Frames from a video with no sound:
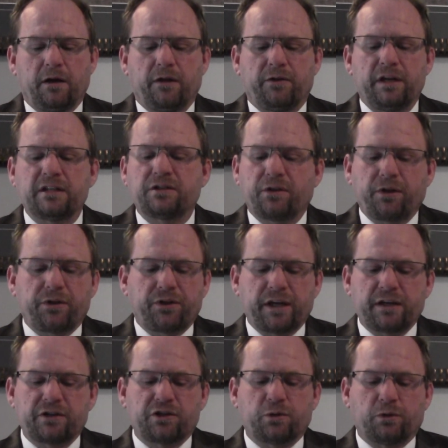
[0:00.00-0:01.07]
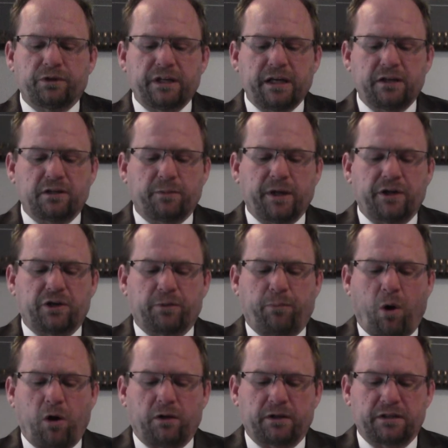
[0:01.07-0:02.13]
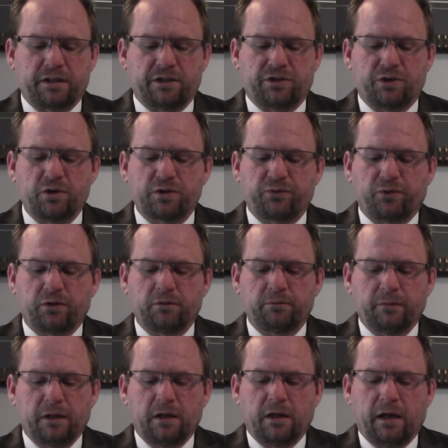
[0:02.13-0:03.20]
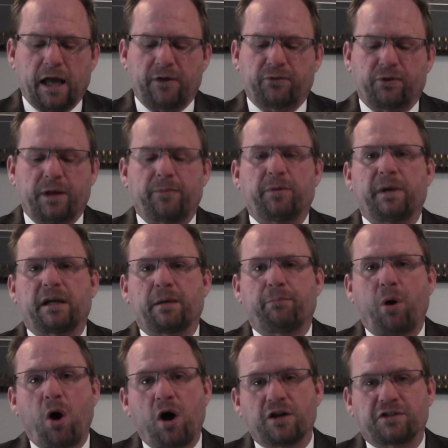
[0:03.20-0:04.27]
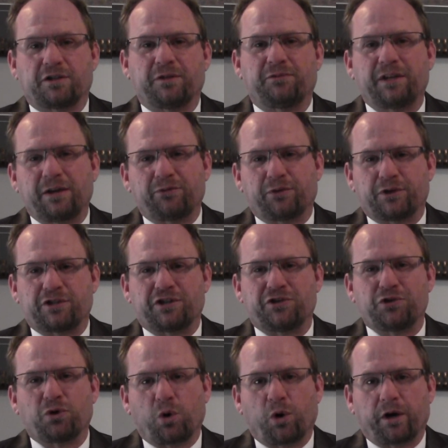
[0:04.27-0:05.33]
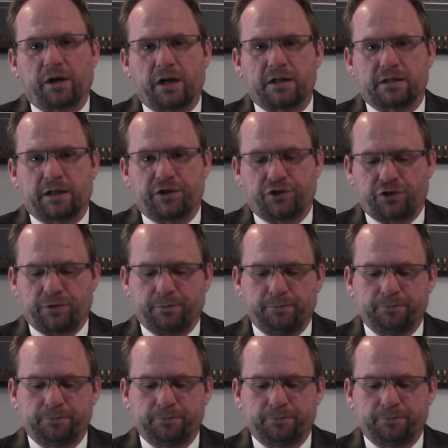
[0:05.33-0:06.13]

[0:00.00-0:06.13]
These are the things you will need to make your policies useful and for them to make a positive difference in your organization.